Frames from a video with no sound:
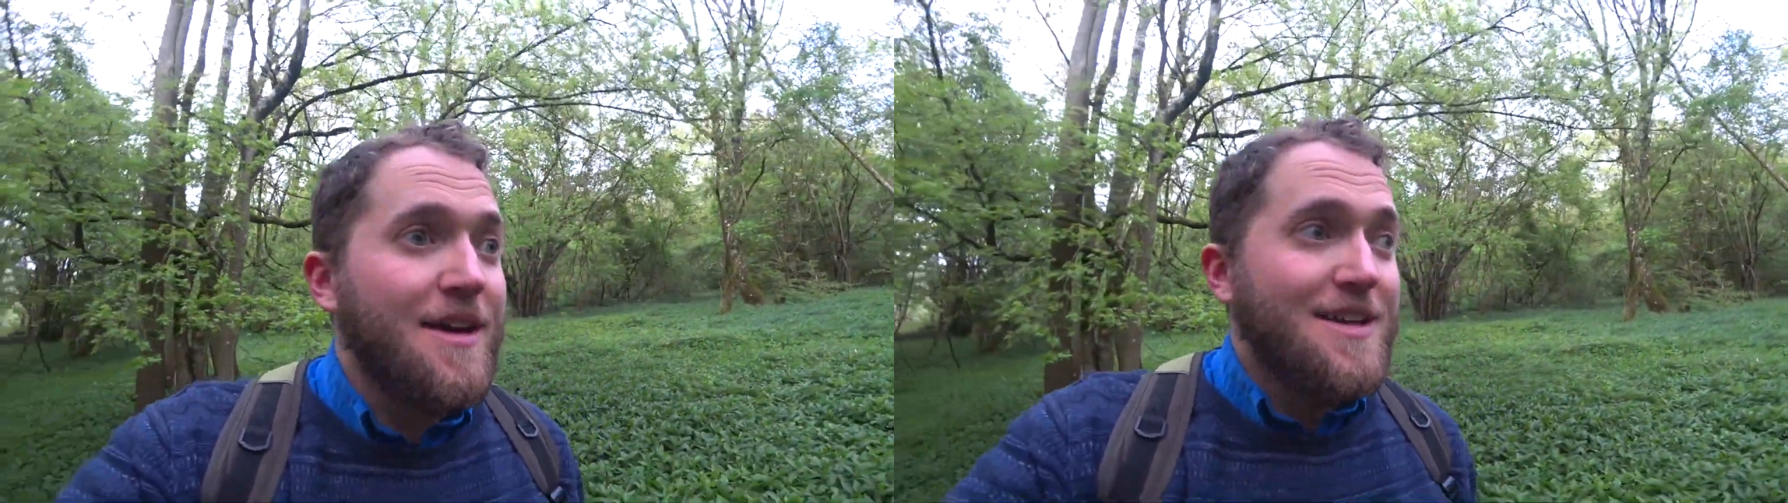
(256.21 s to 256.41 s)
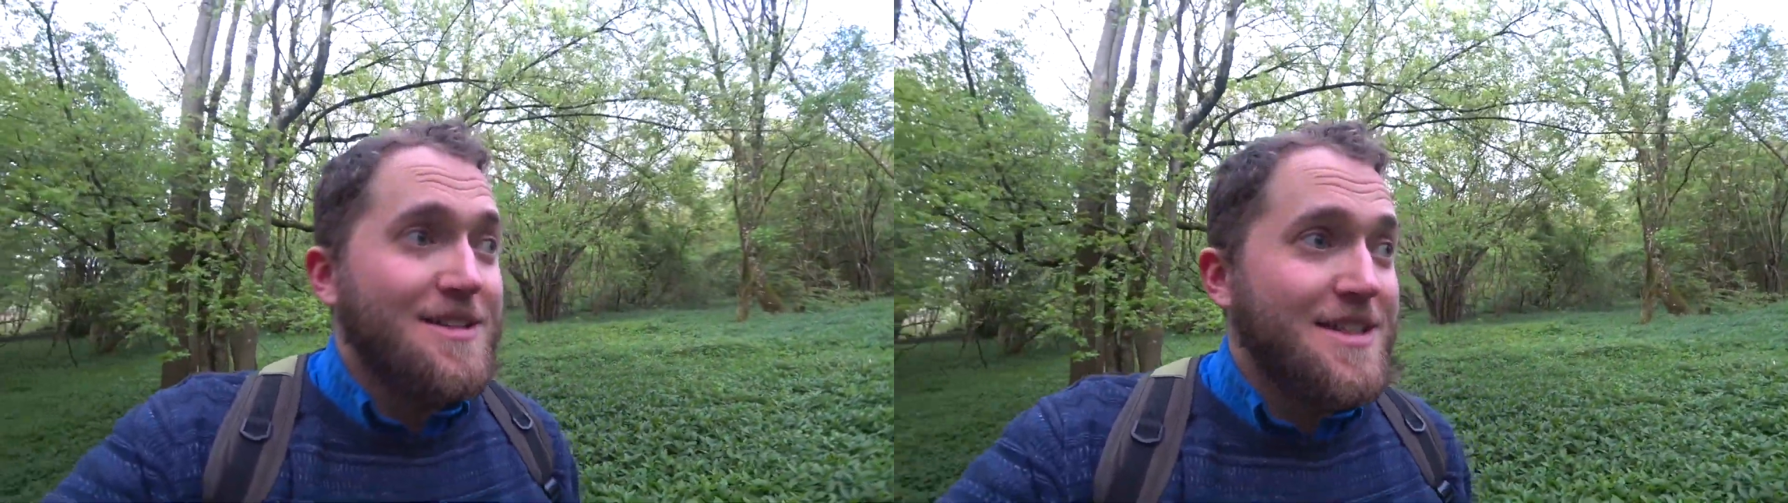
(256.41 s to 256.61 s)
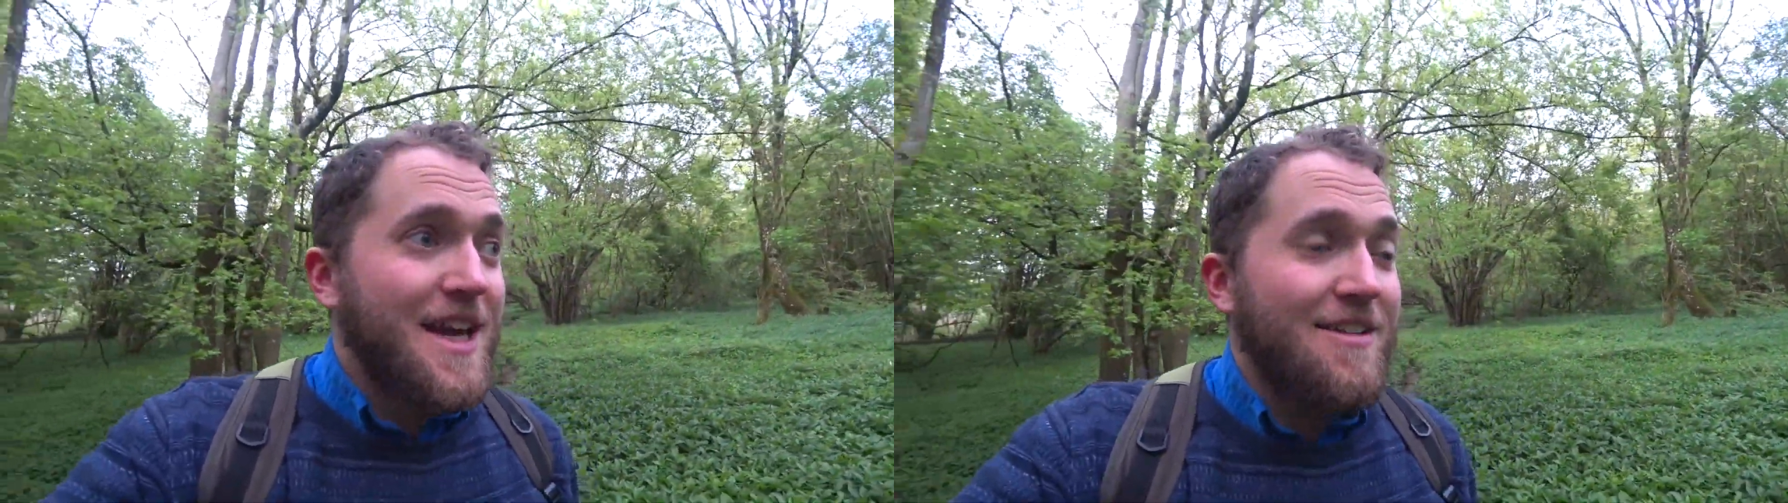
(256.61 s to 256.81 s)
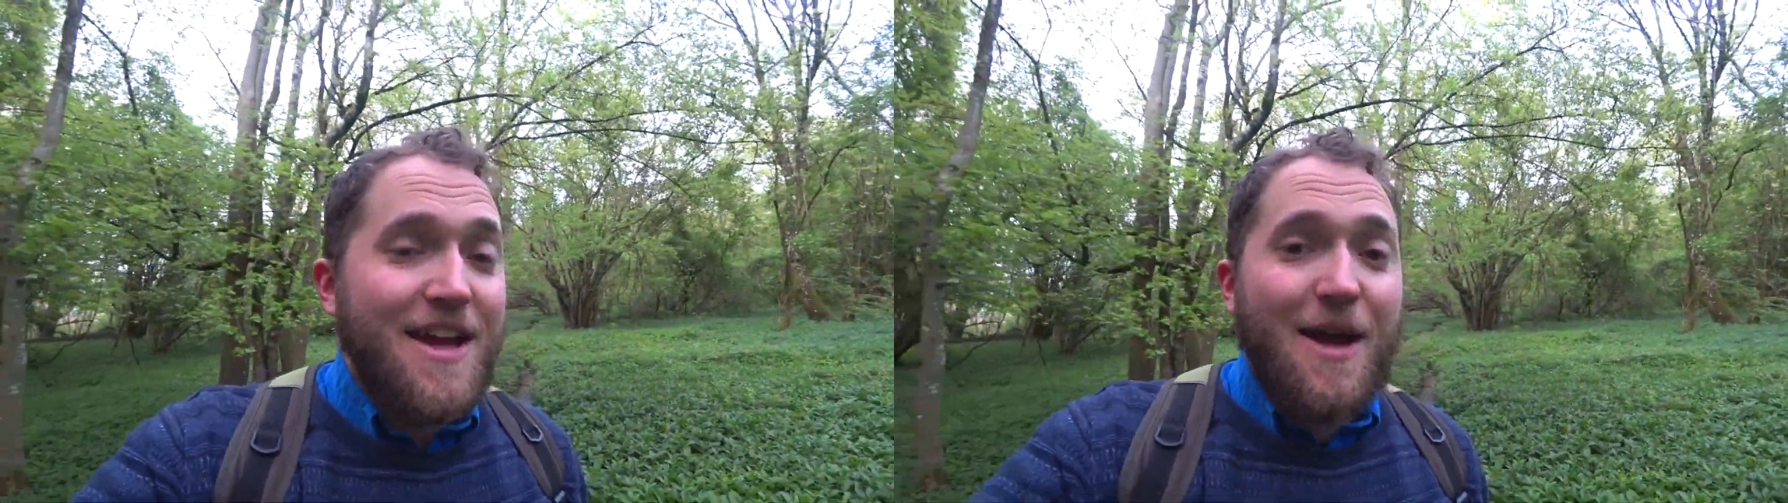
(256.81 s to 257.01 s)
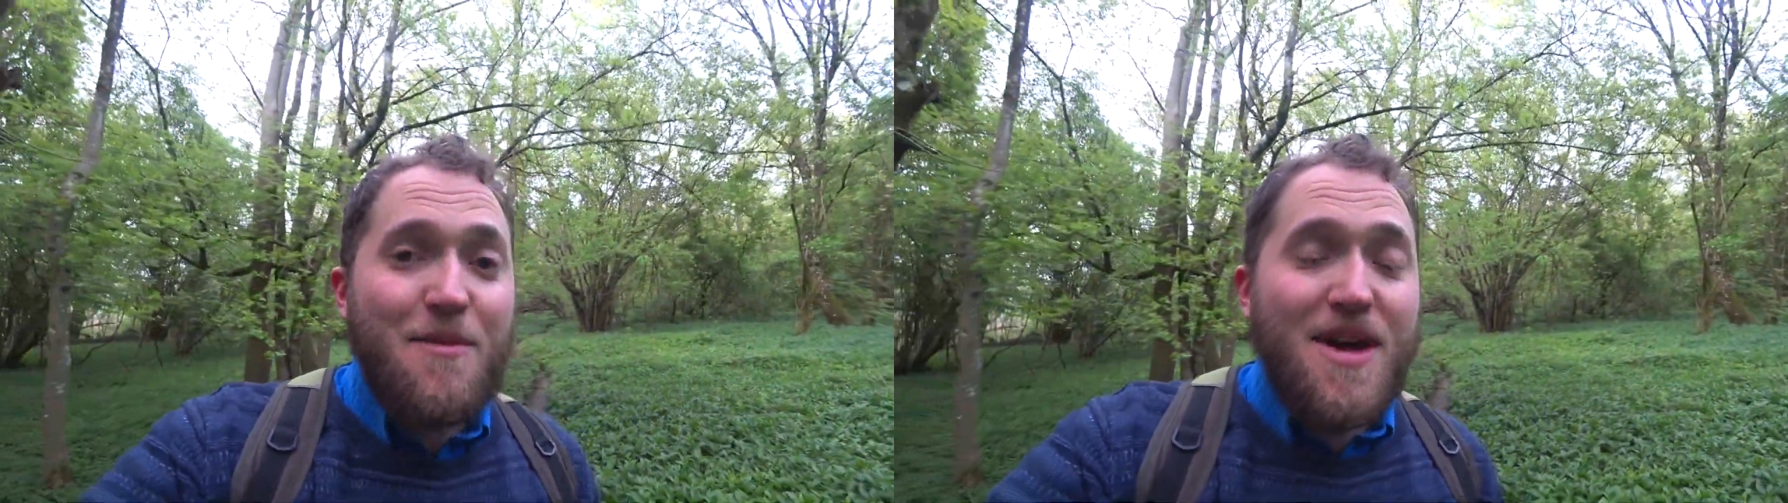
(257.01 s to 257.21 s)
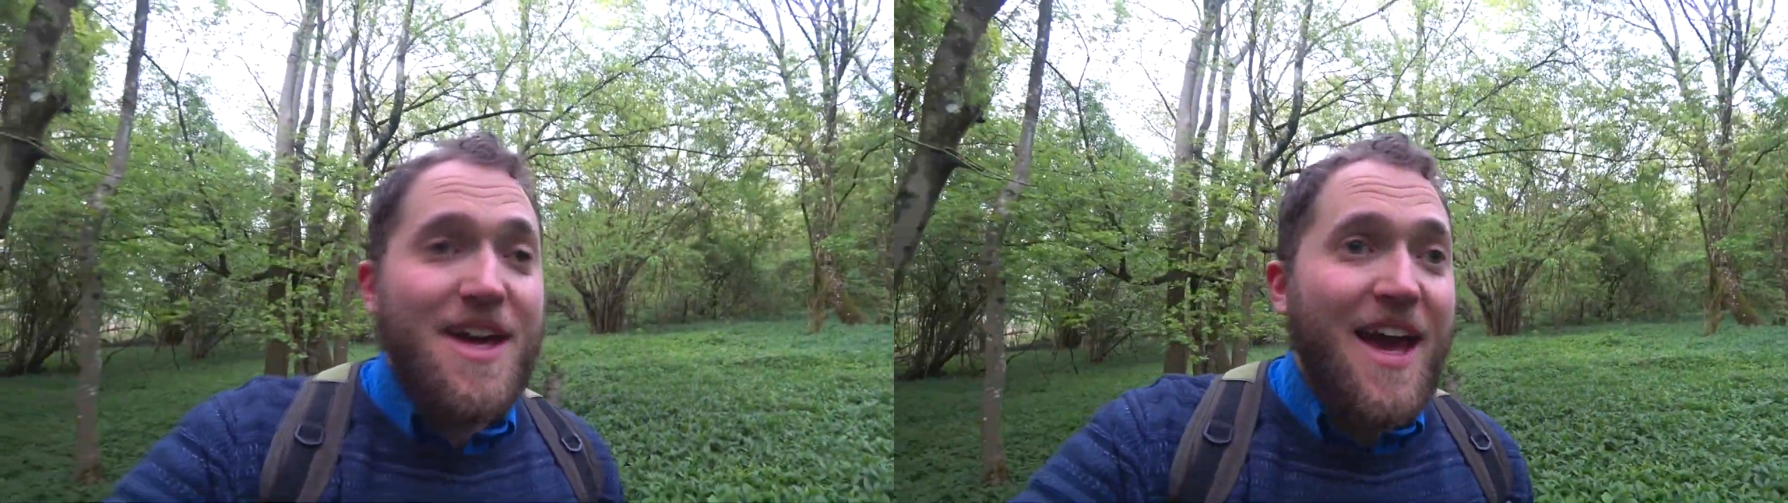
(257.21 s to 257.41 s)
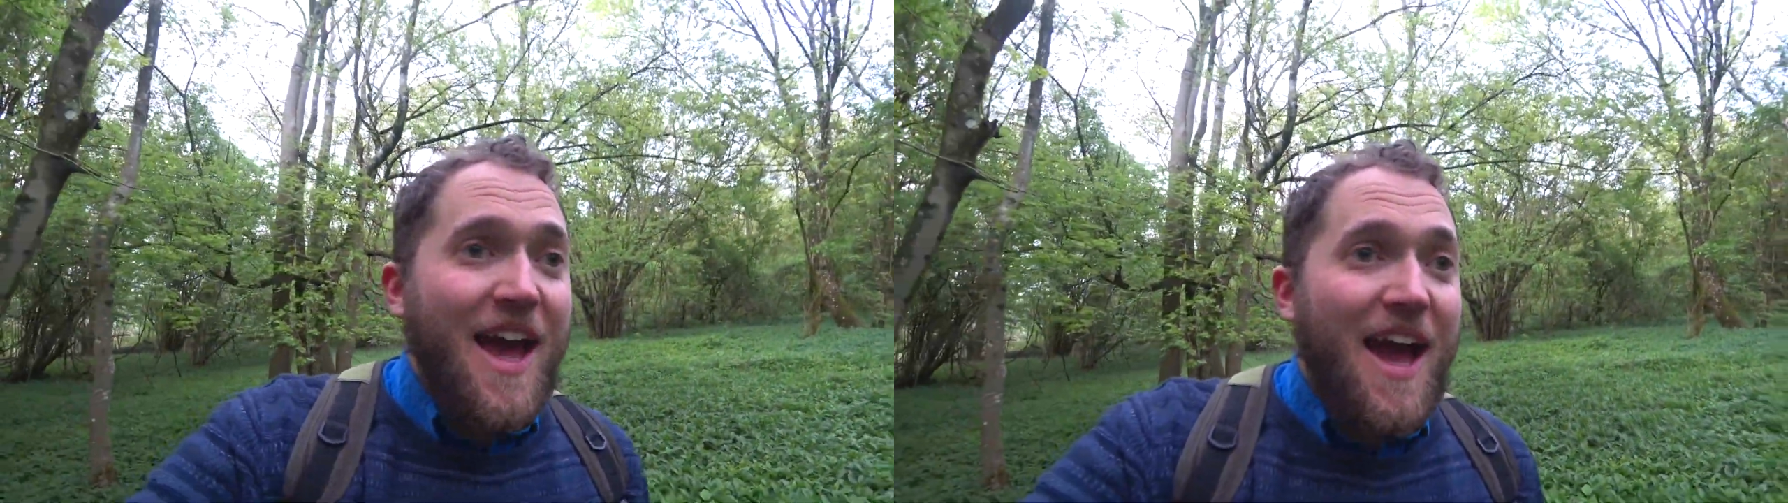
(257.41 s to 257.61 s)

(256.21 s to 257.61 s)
staring at me,